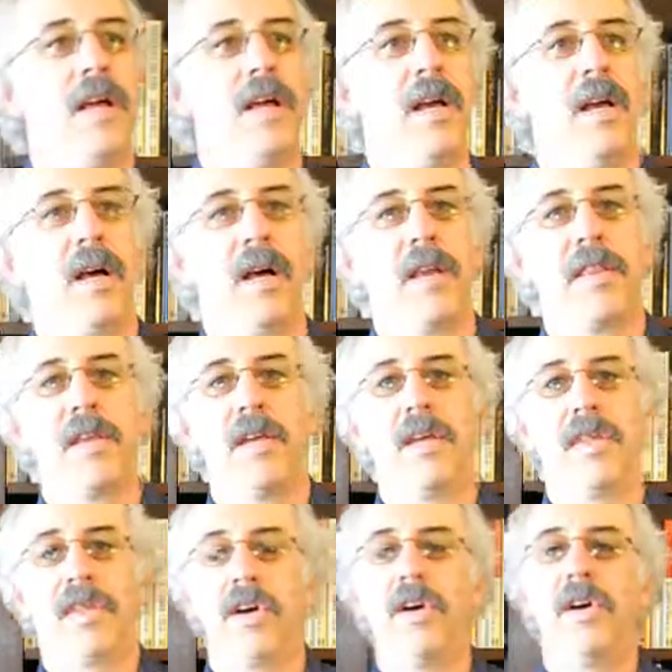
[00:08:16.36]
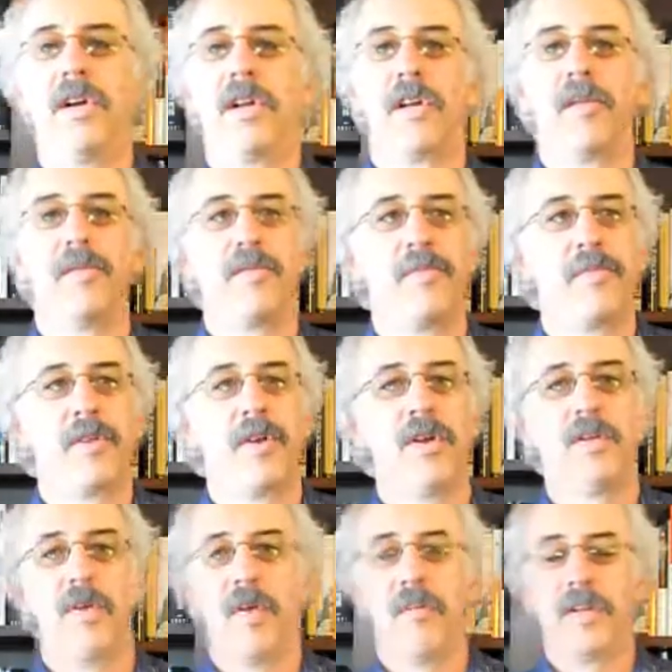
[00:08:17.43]
The third
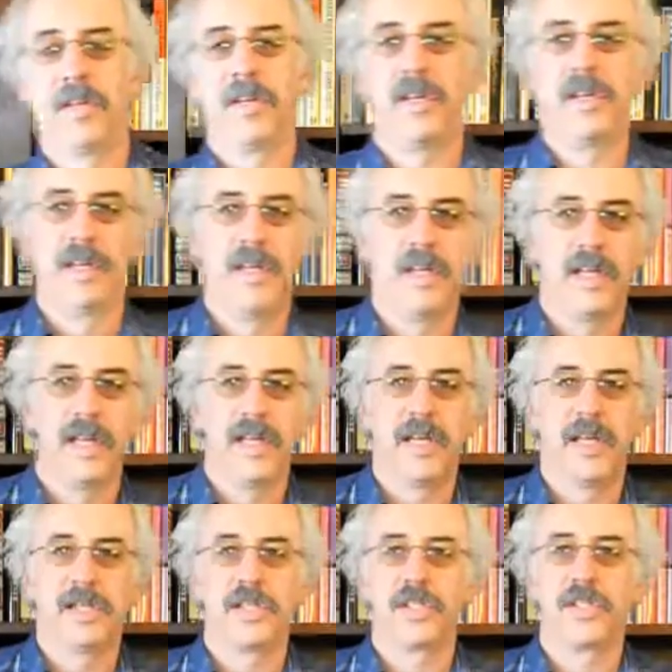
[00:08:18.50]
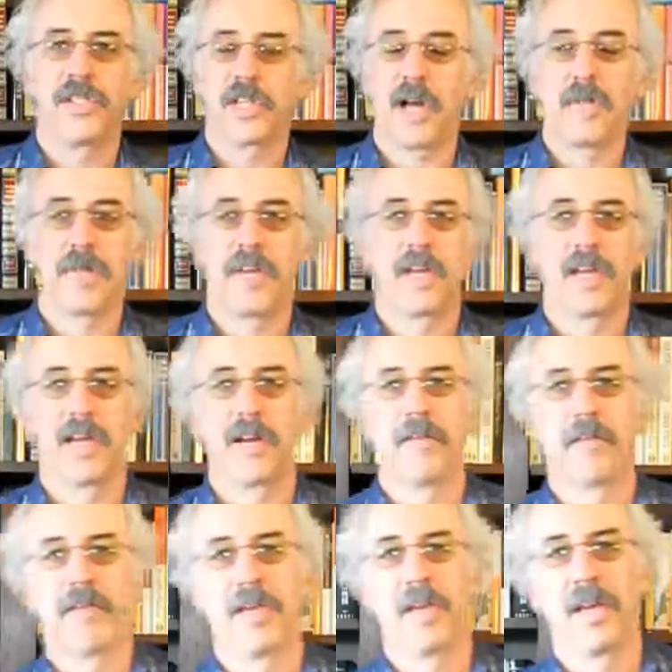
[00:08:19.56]
remedy is stop the
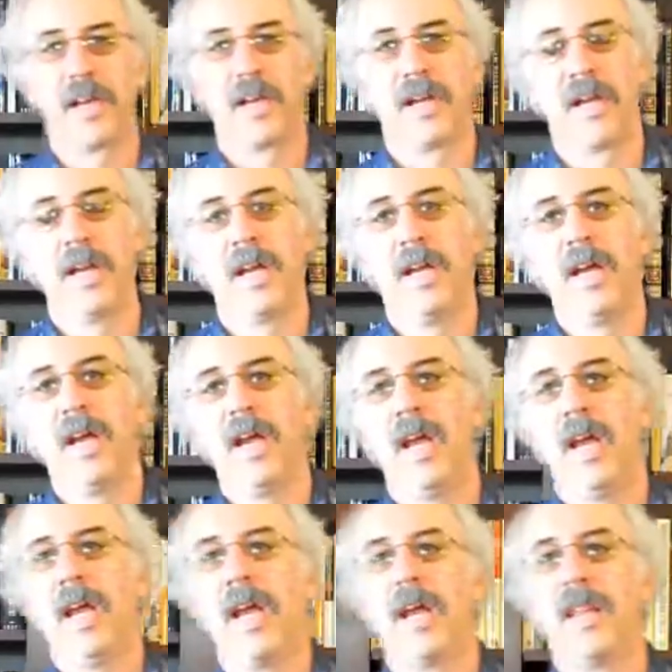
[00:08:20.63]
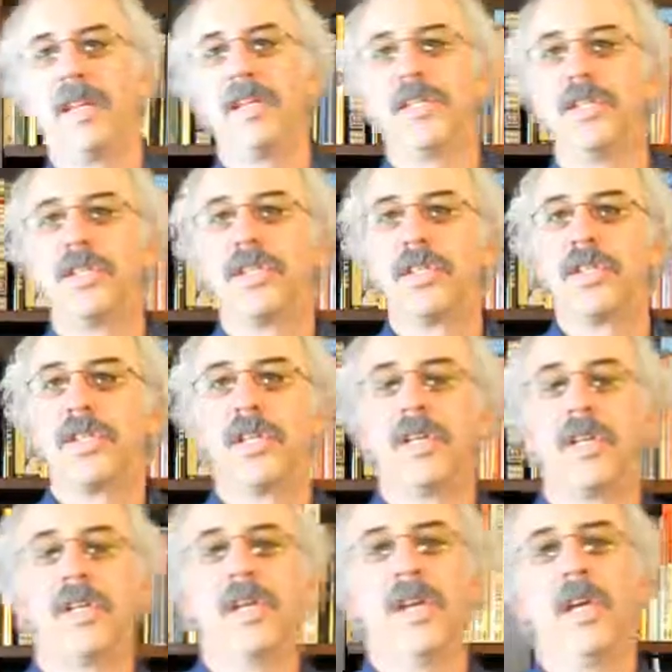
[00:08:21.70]
negative thinking. And this
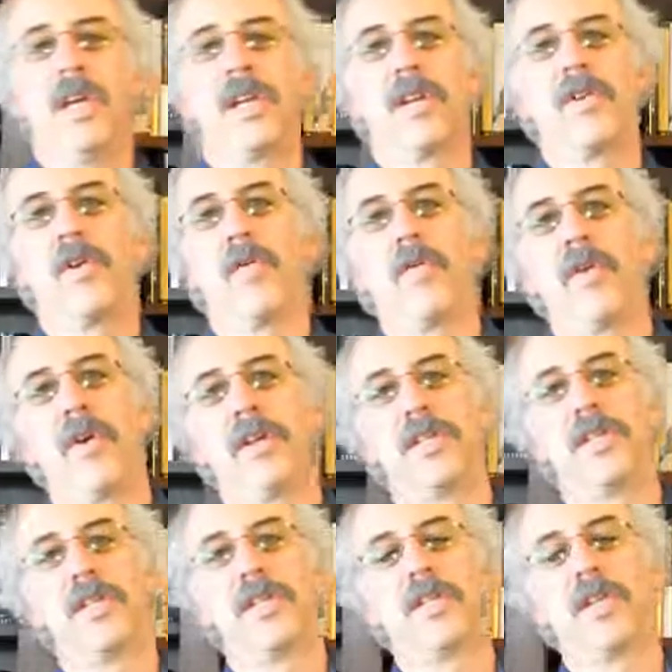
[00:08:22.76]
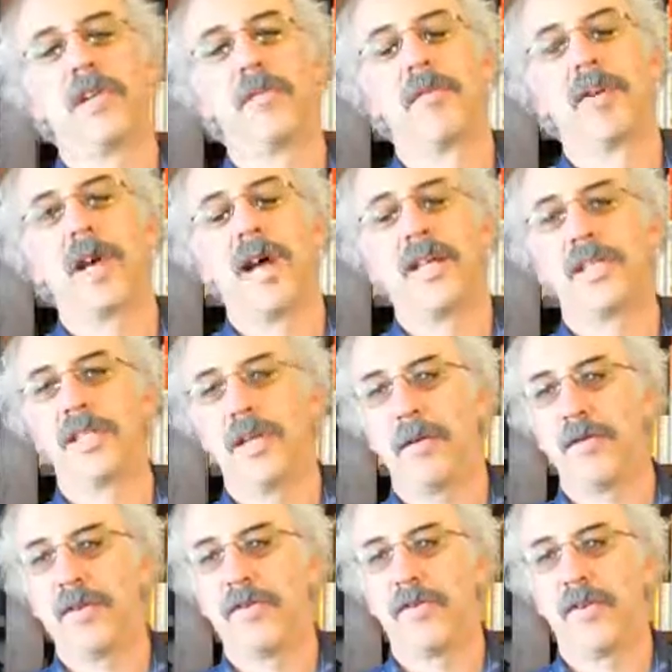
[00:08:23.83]
incorporates some
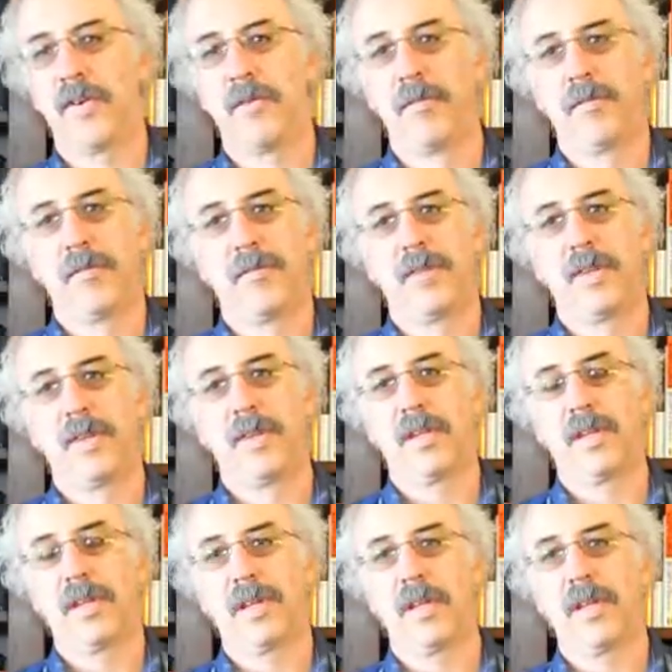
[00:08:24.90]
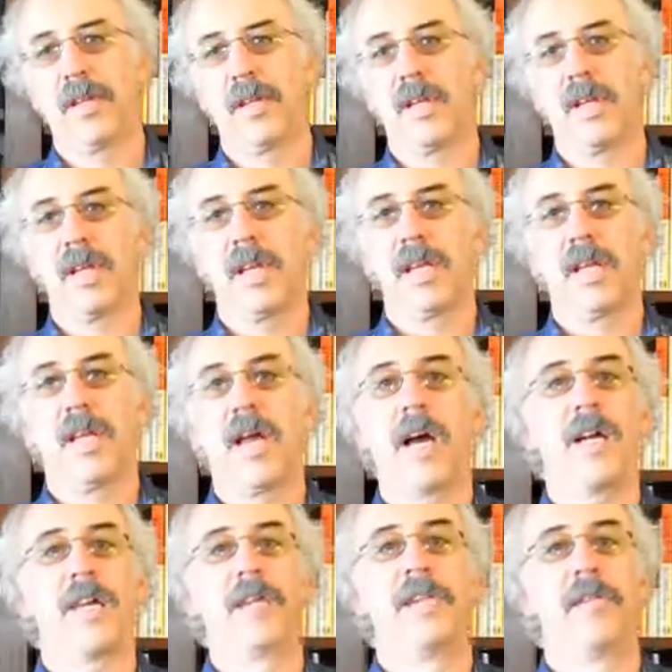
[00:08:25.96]
concepts from
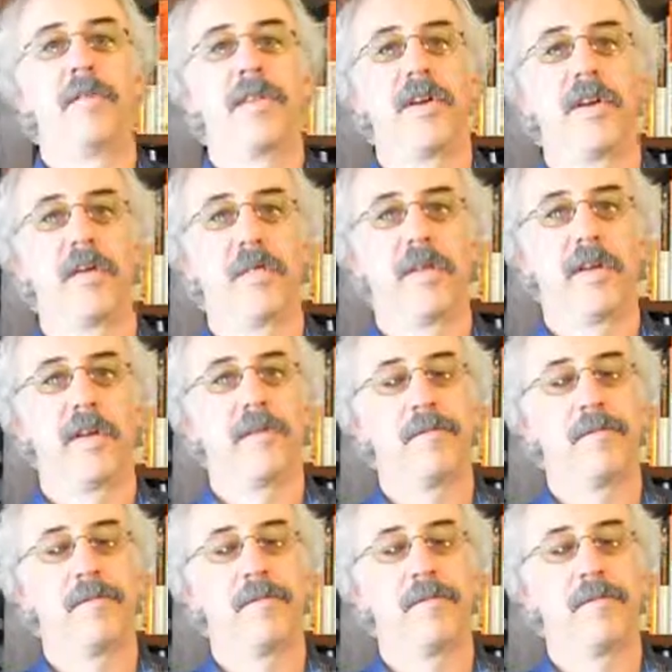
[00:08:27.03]
cognitive therapy.